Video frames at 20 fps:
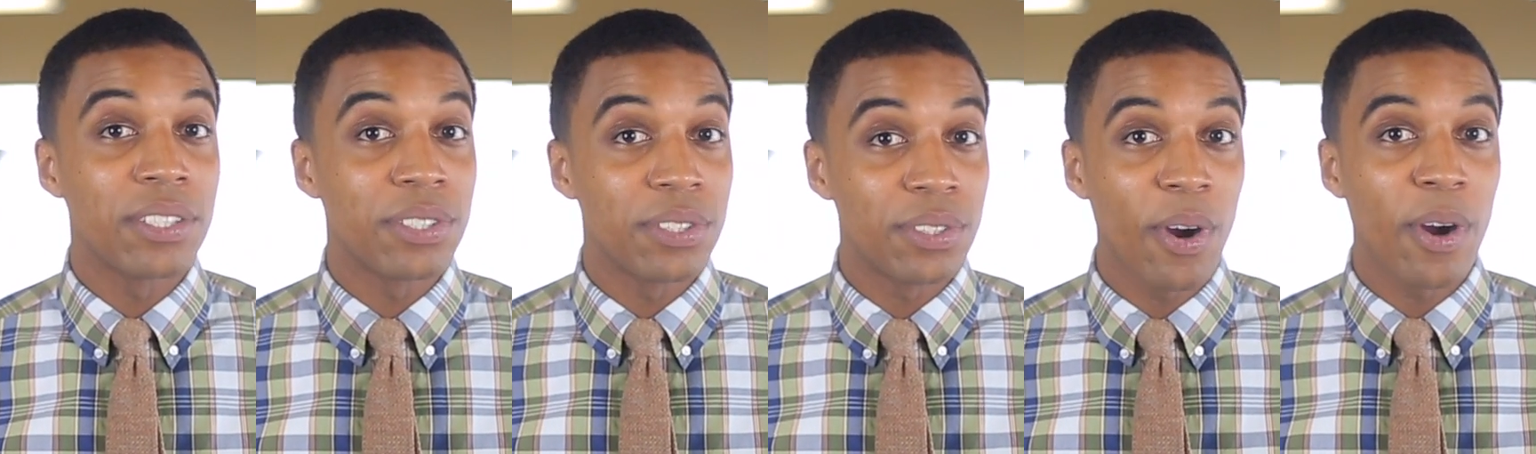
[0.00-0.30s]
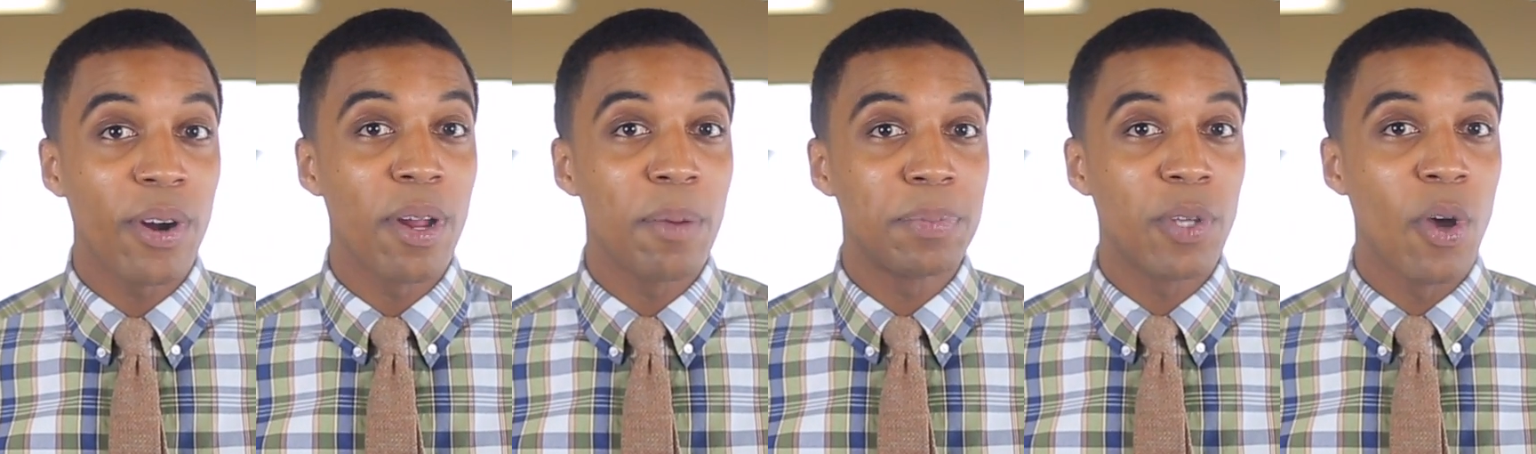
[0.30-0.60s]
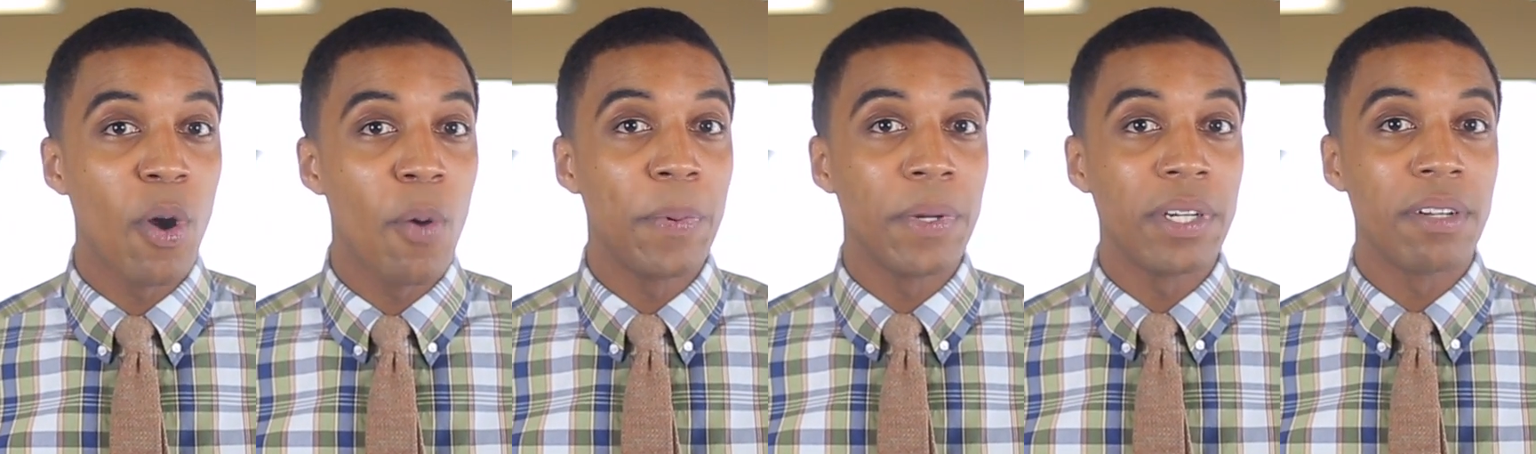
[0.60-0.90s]
startups
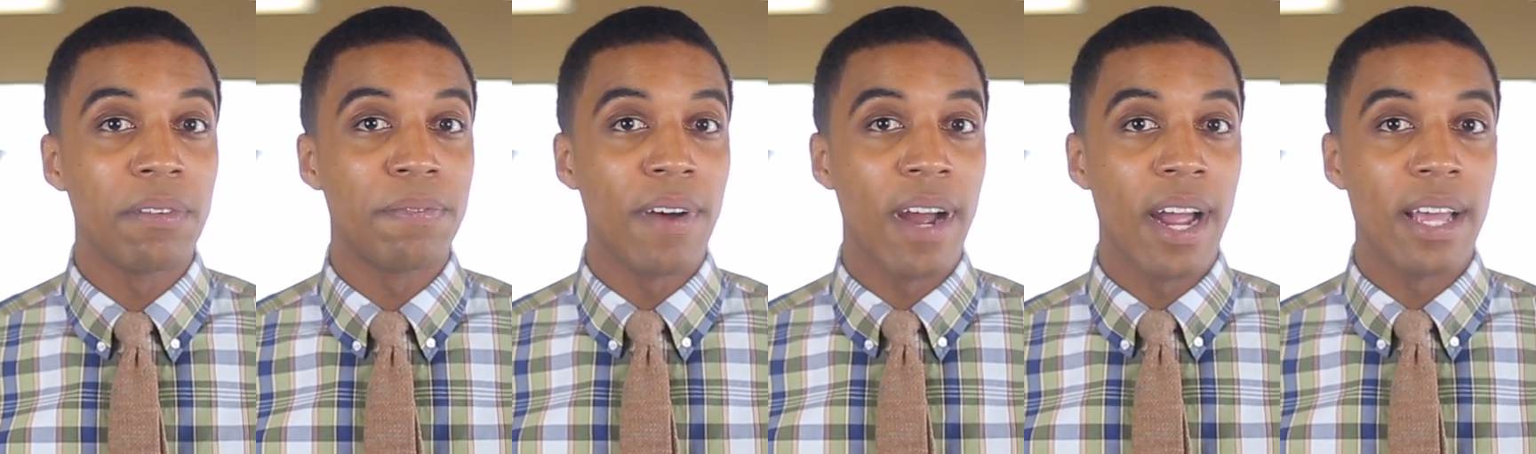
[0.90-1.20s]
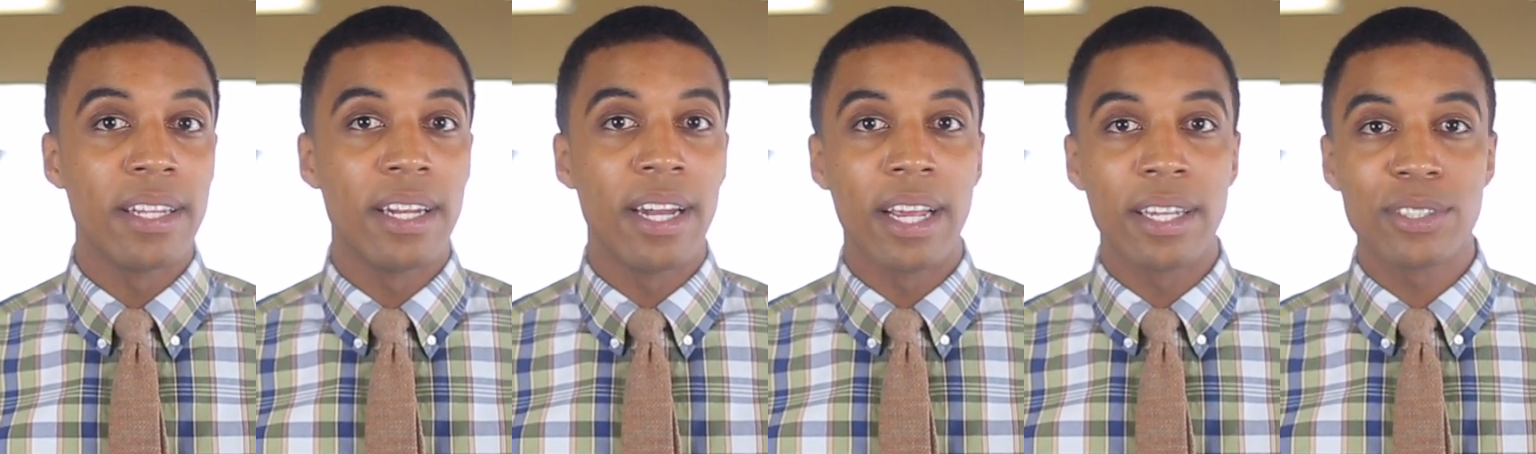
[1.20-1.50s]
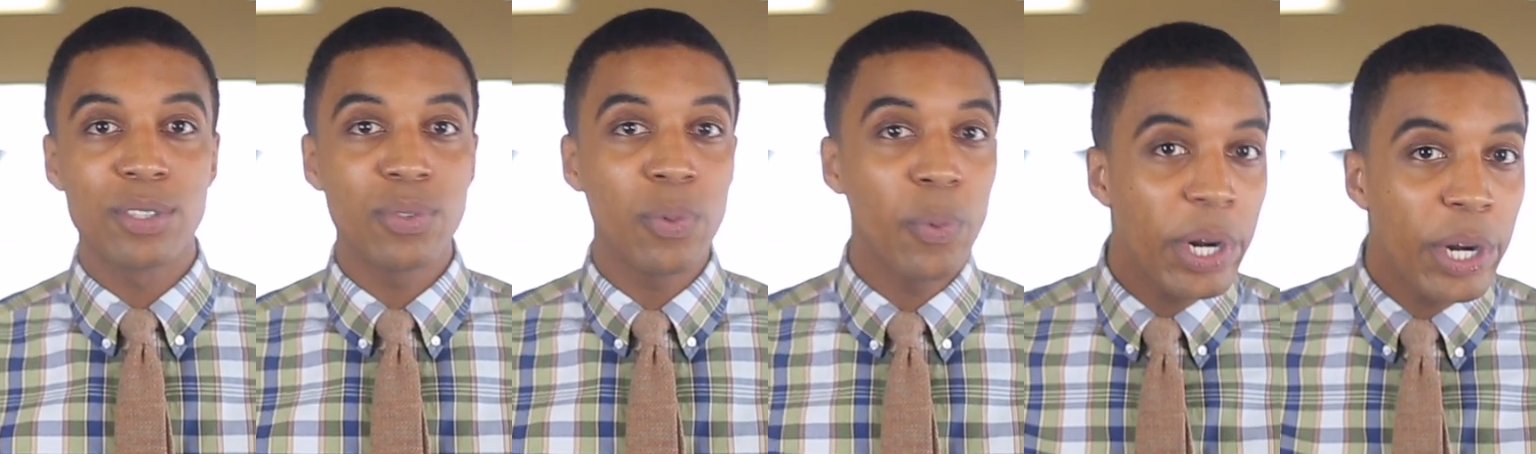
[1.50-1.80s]
hoping to find the
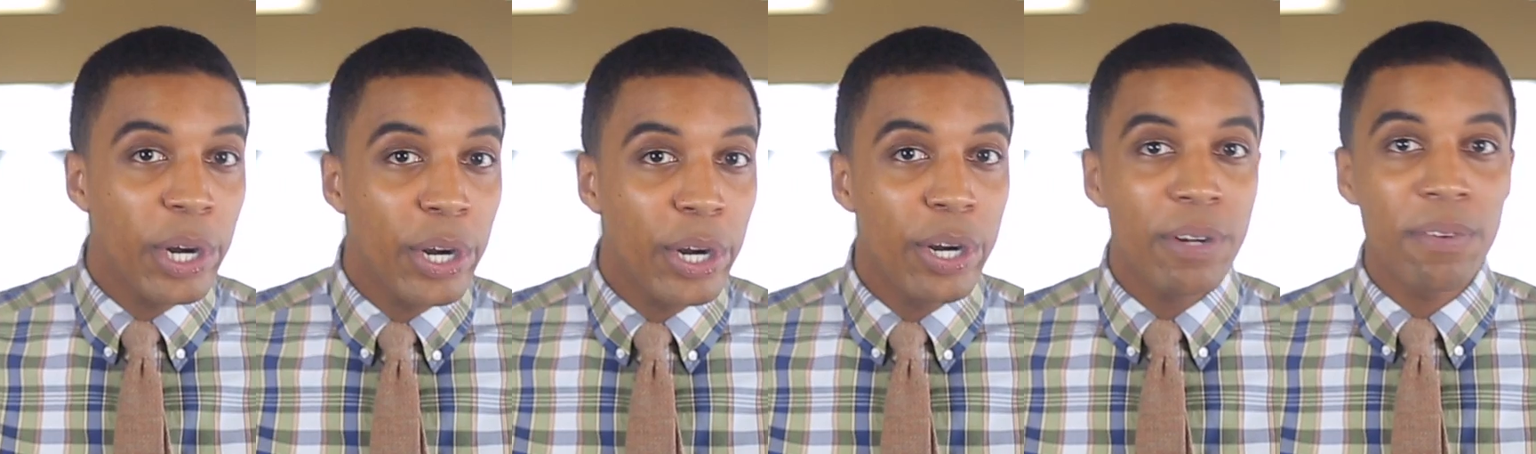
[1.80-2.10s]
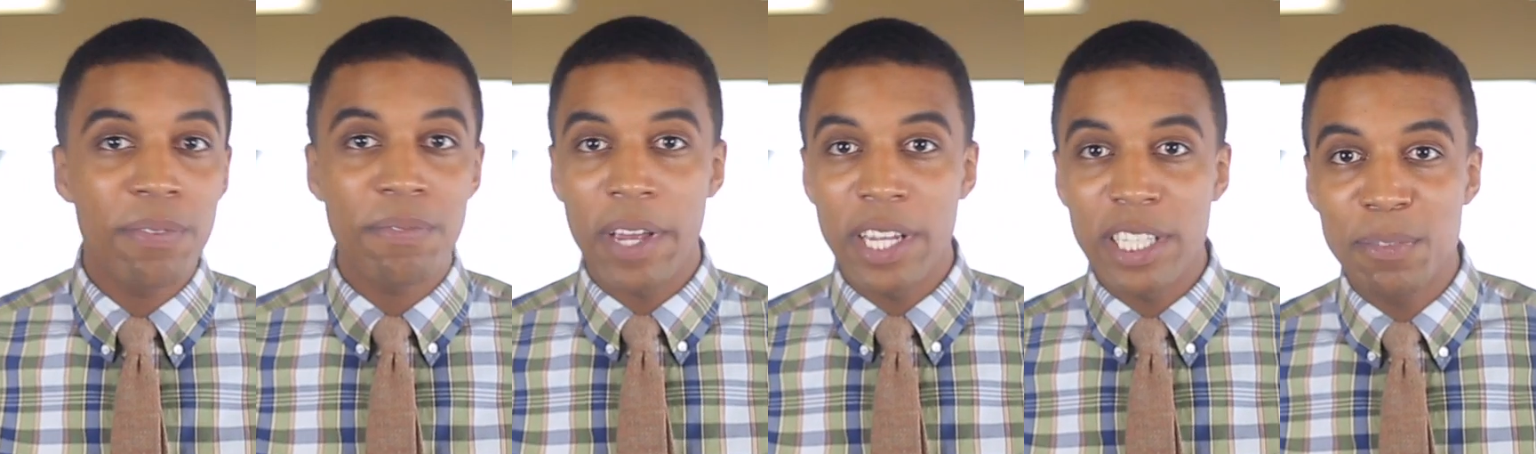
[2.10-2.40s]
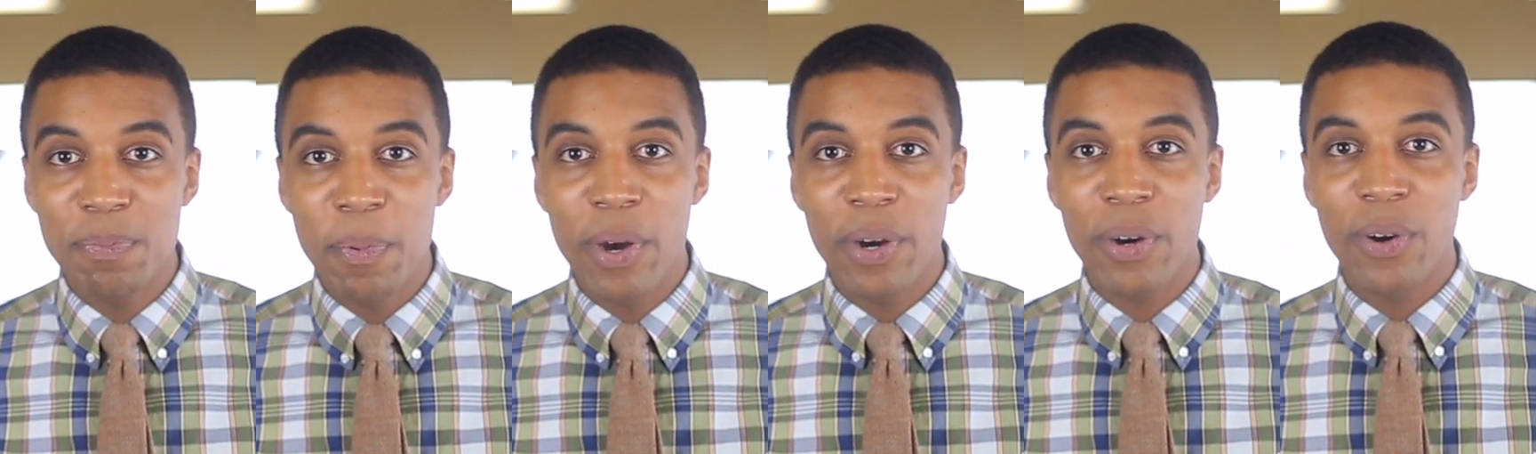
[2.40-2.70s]
next Twitter,
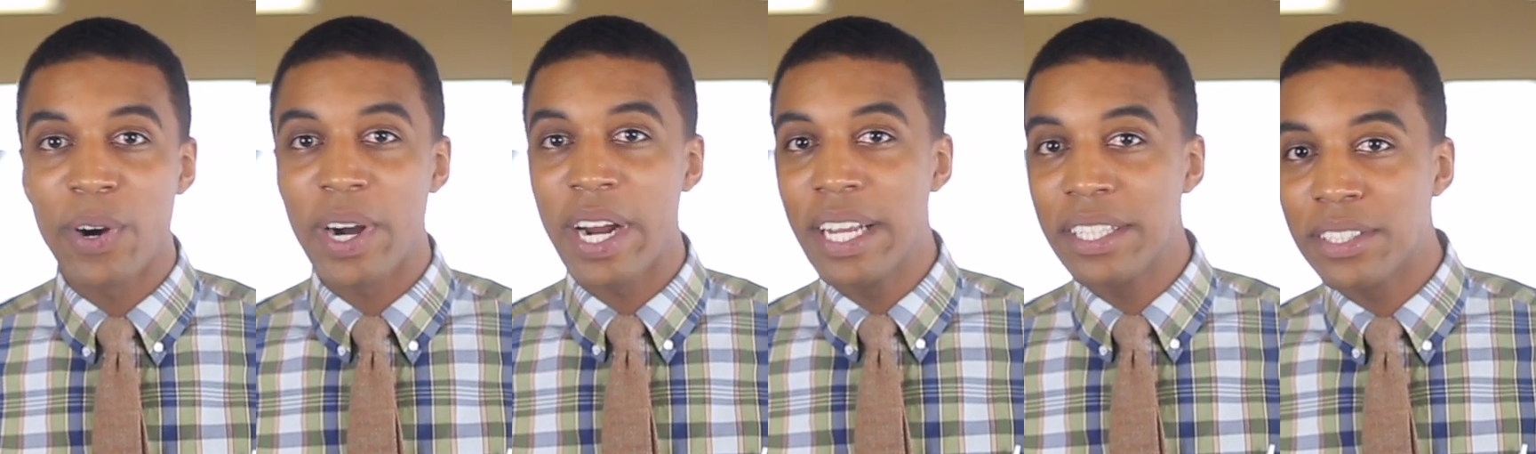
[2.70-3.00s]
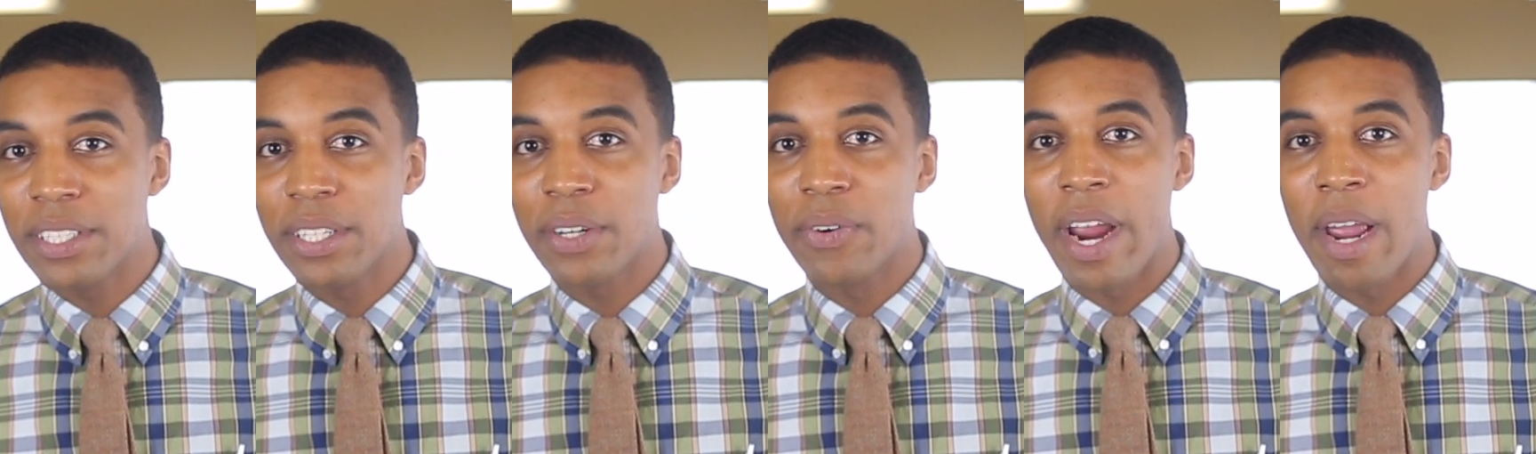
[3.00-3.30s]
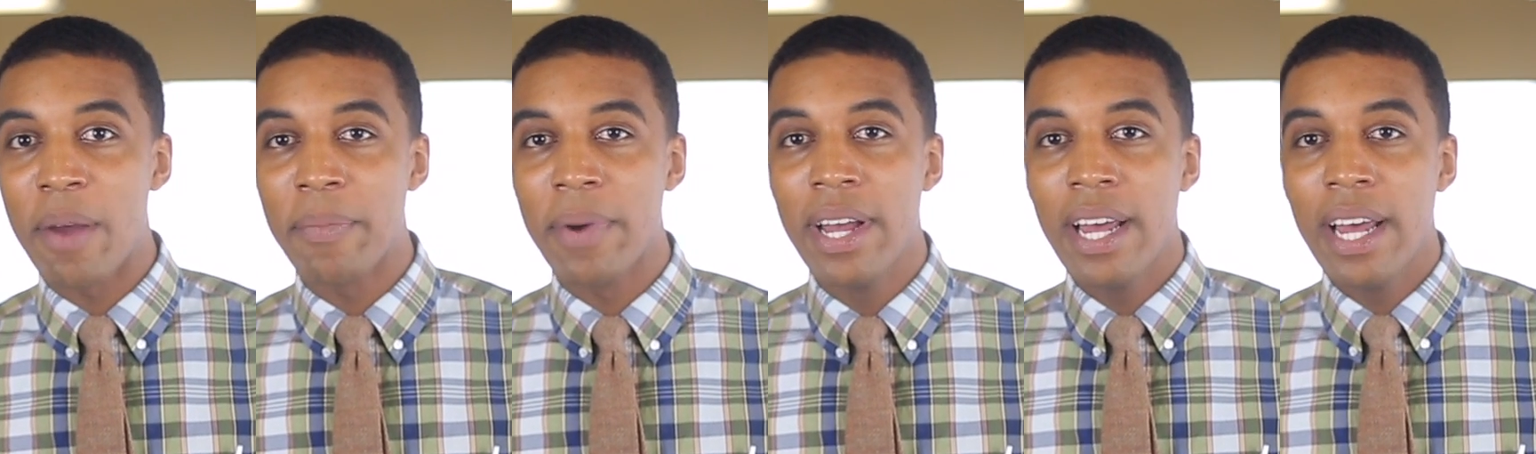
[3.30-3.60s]
Facebook, or
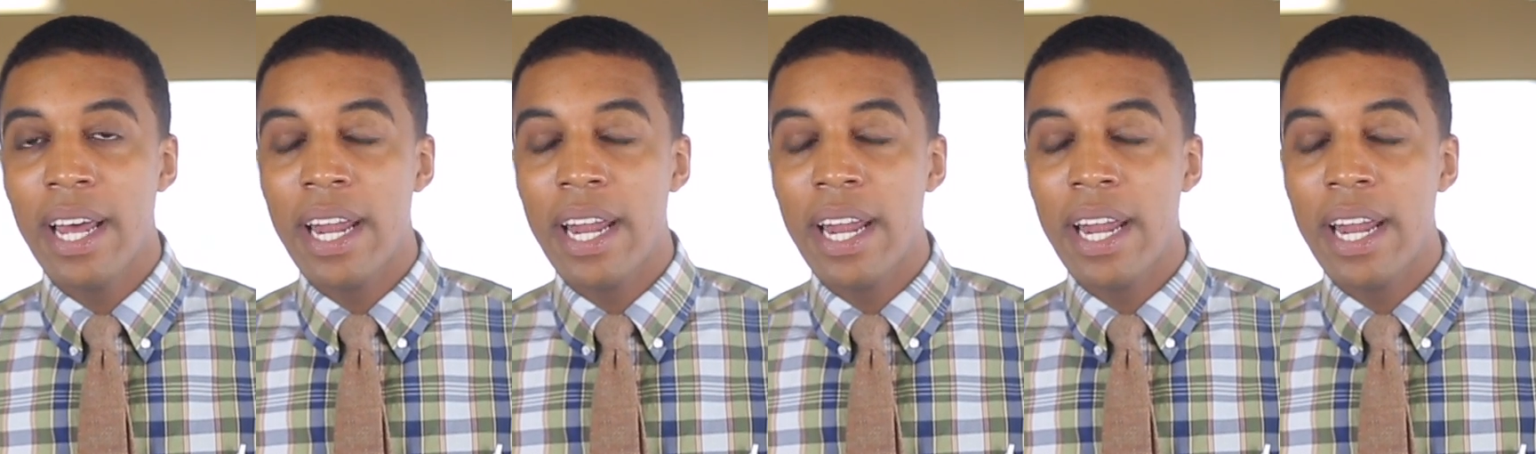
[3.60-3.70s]
Instagram,